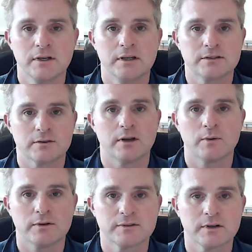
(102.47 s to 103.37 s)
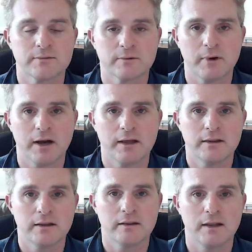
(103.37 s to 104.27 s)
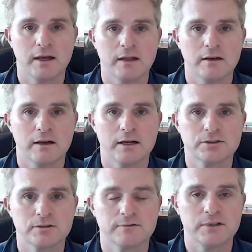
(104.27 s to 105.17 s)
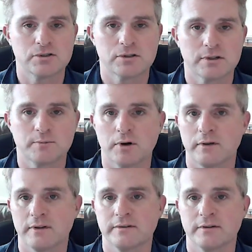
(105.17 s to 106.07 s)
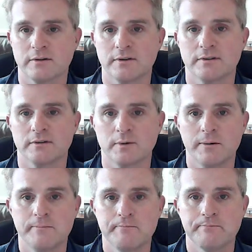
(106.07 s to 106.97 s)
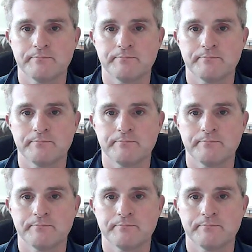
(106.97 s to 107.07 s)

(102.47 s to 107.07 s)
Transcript: there anyone else that comes to mind that I should feature as part of this series as well?